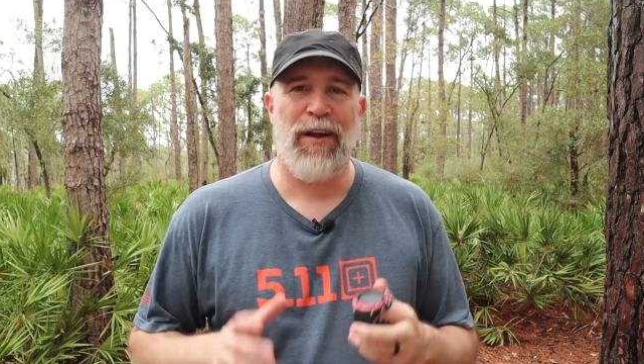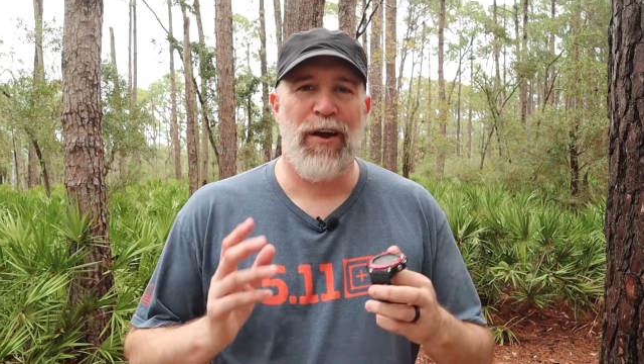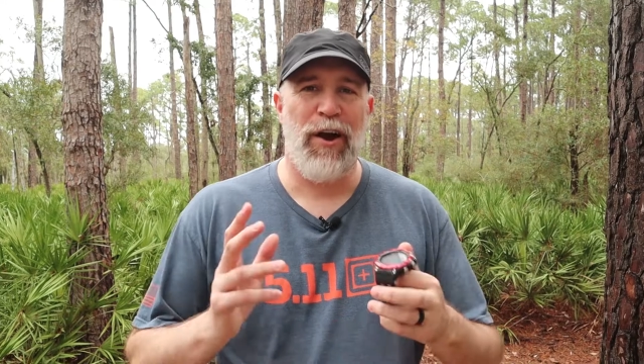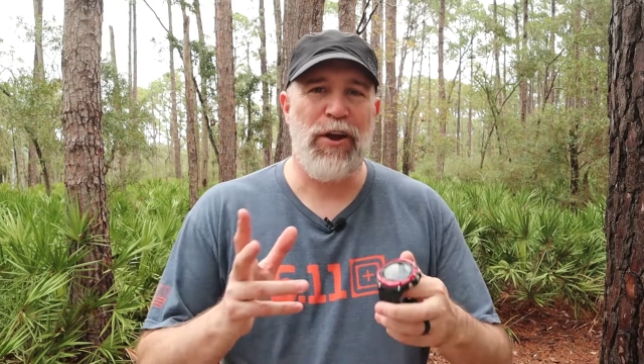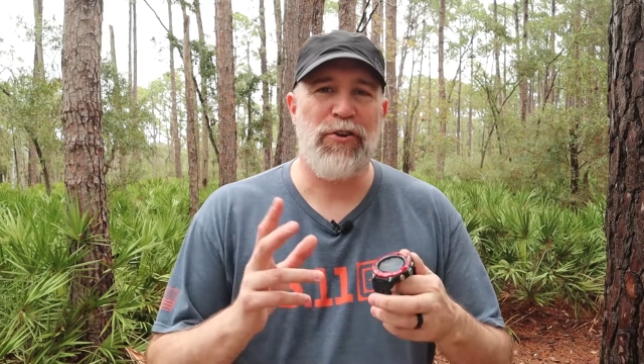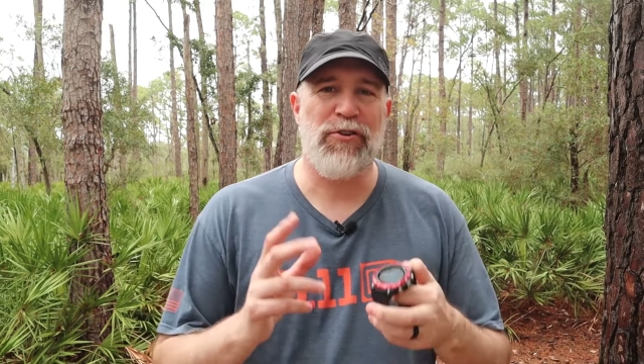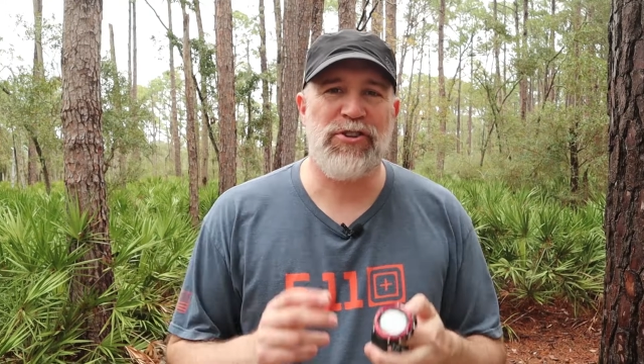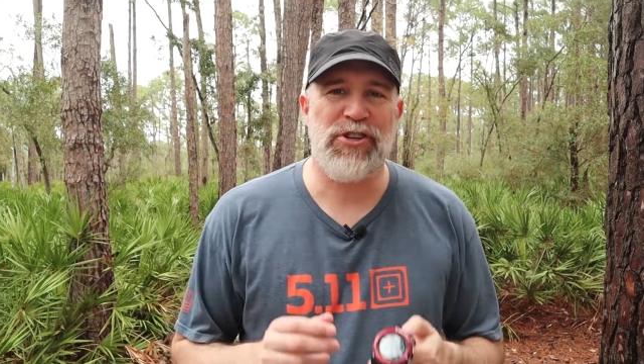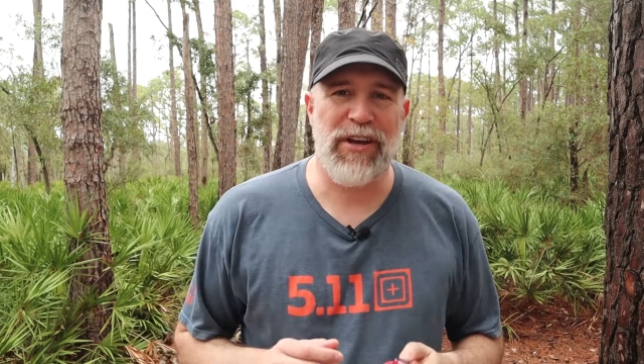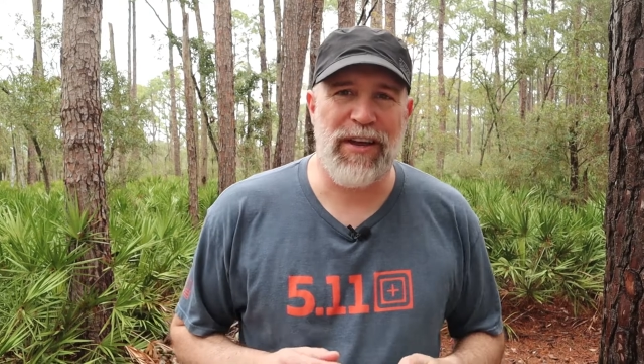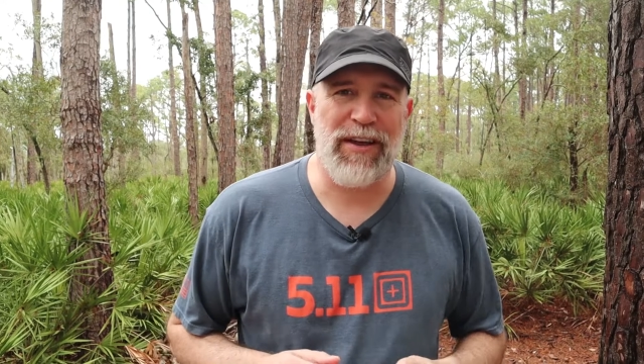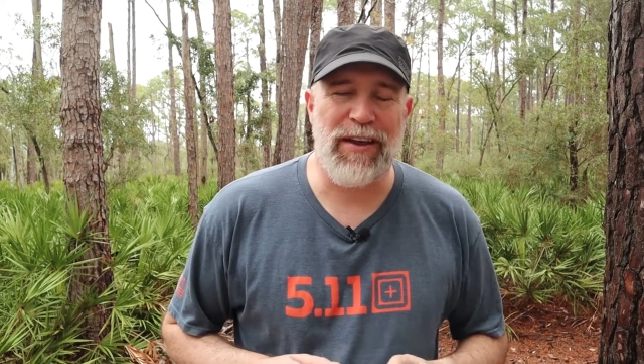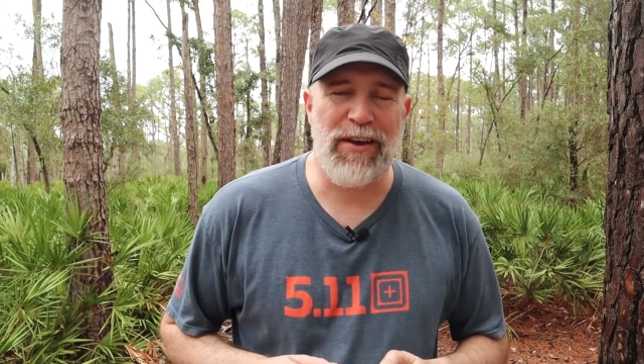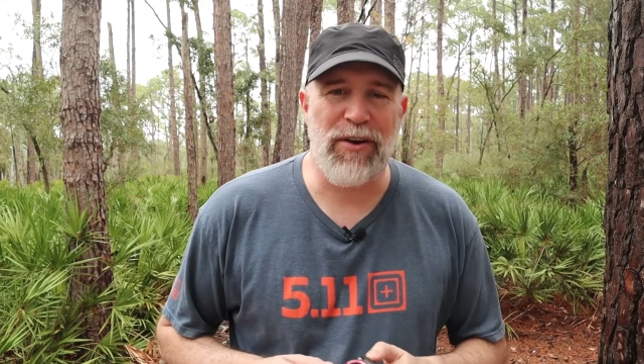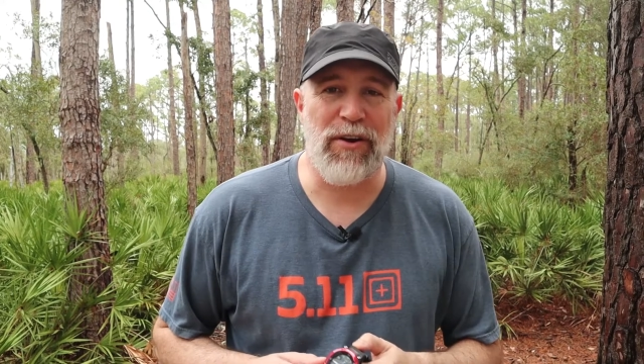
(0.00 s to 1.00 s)
Hiker Jay
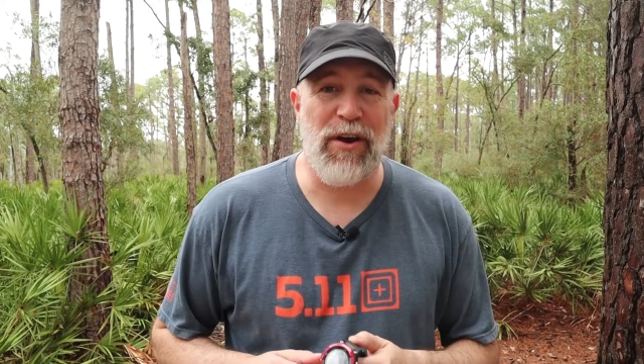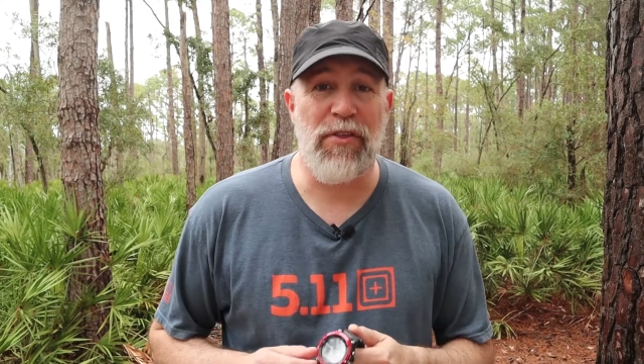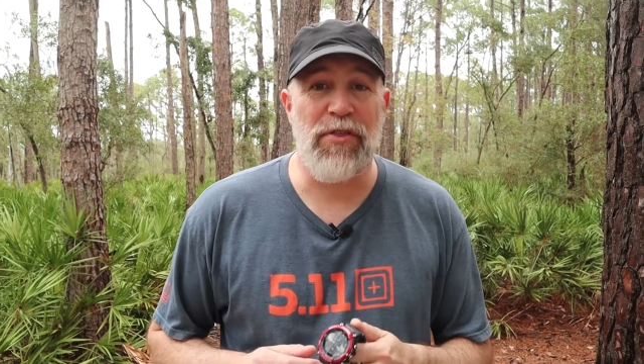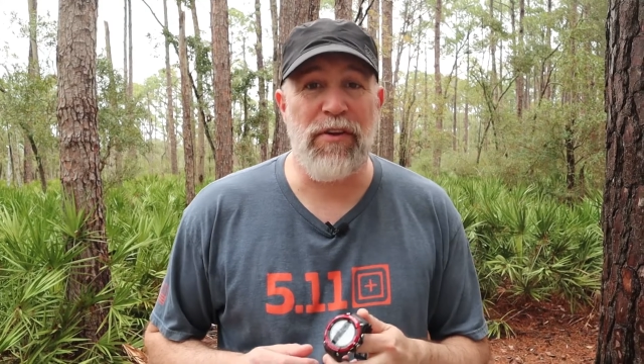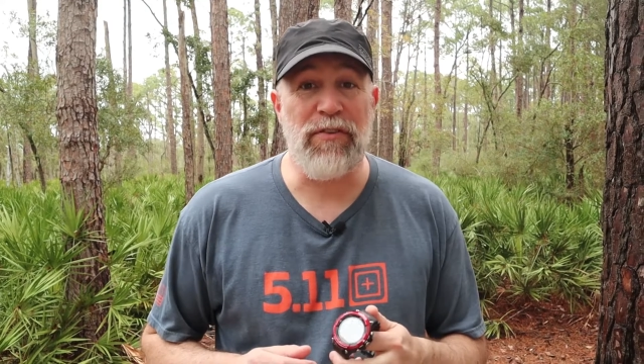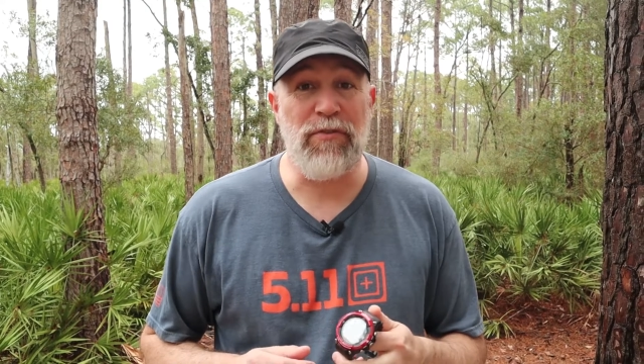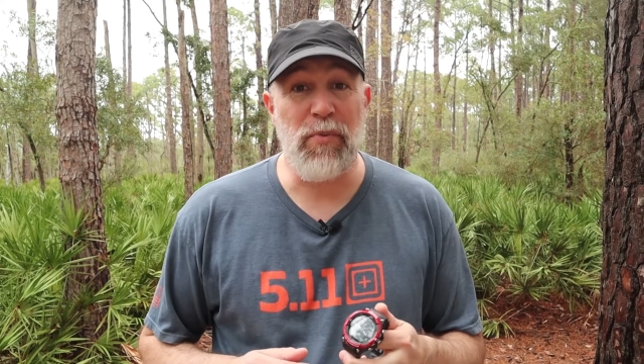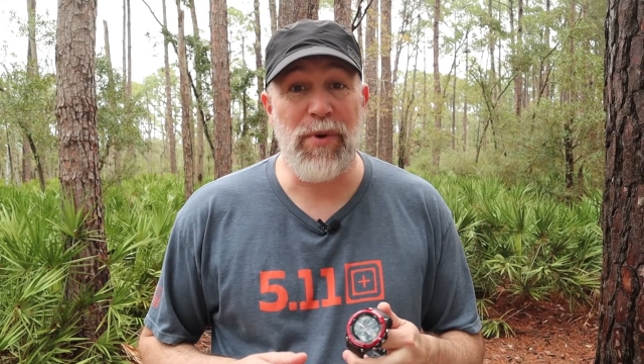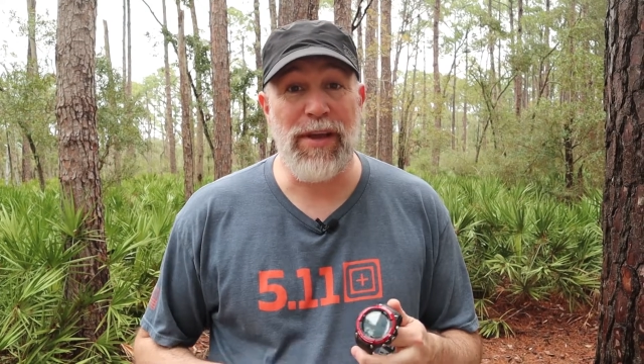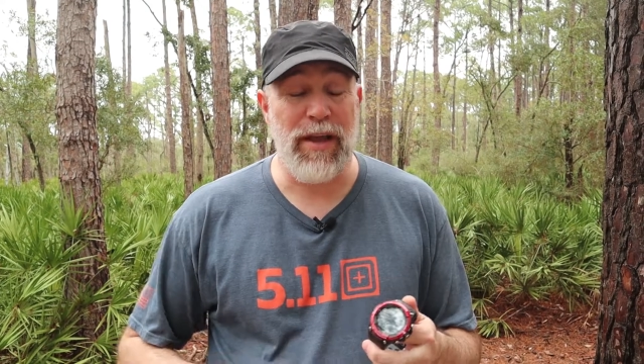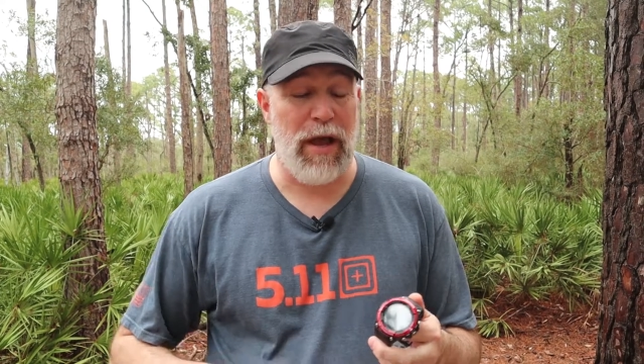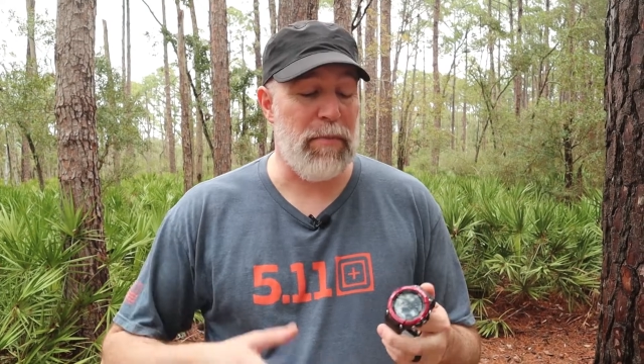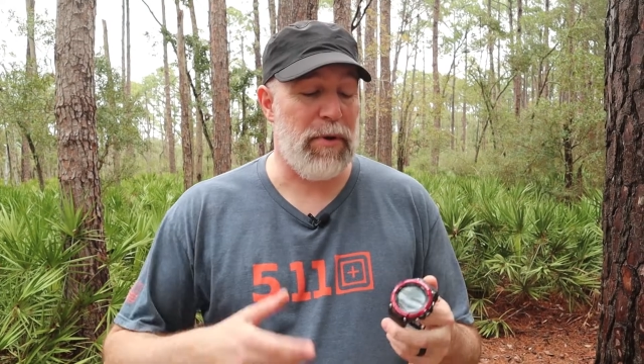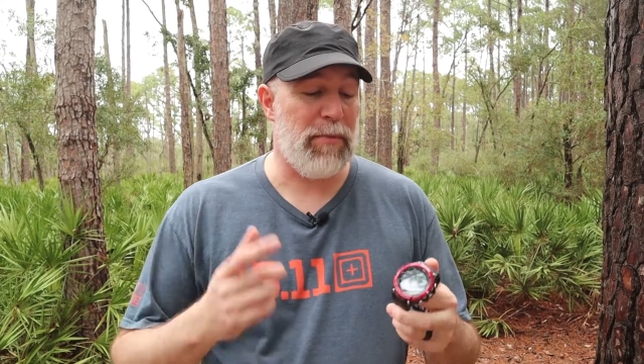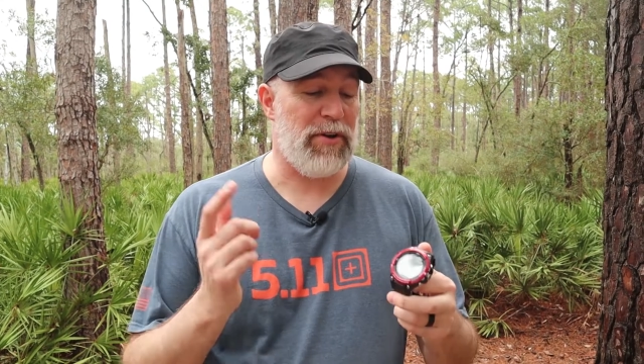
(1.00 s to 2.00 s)
here. This week
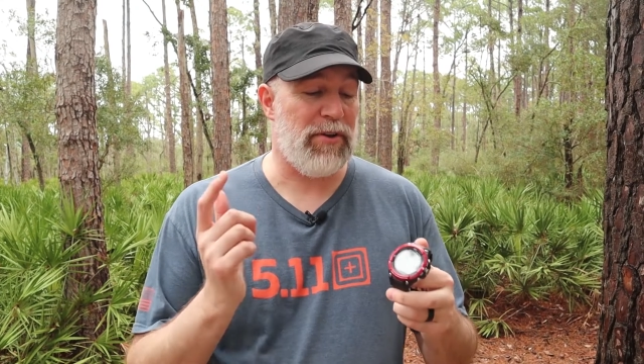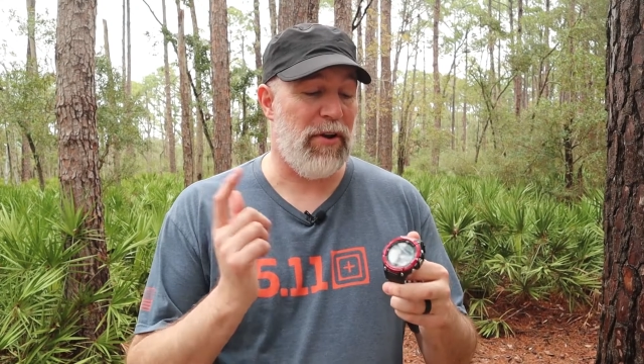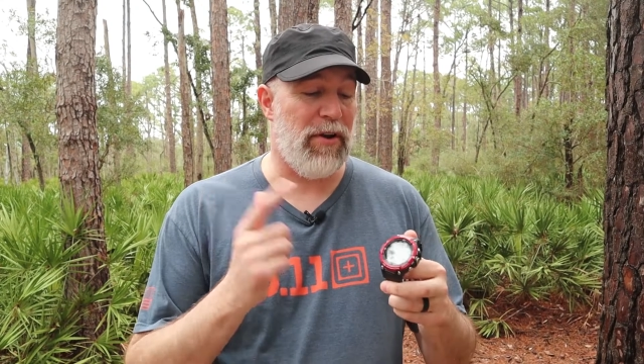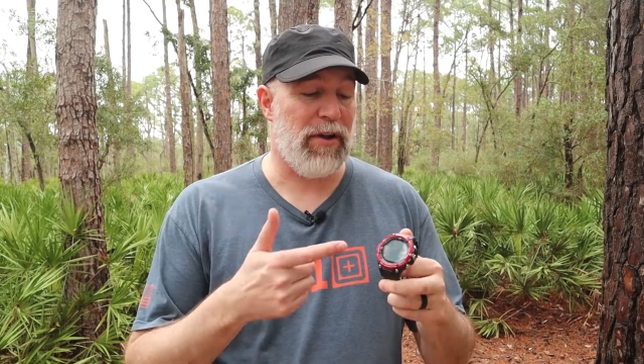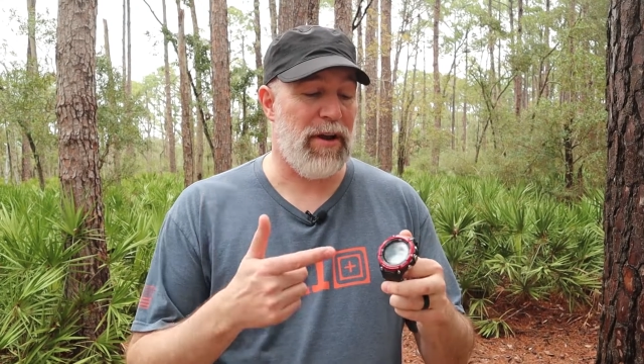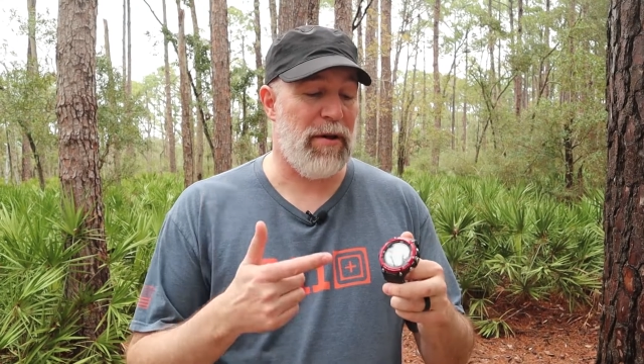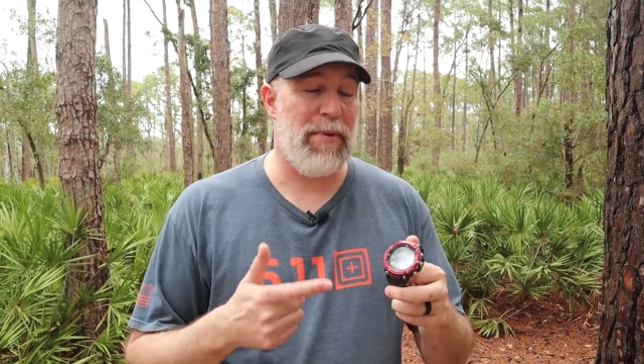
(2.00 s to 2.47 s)
I'm going to be talking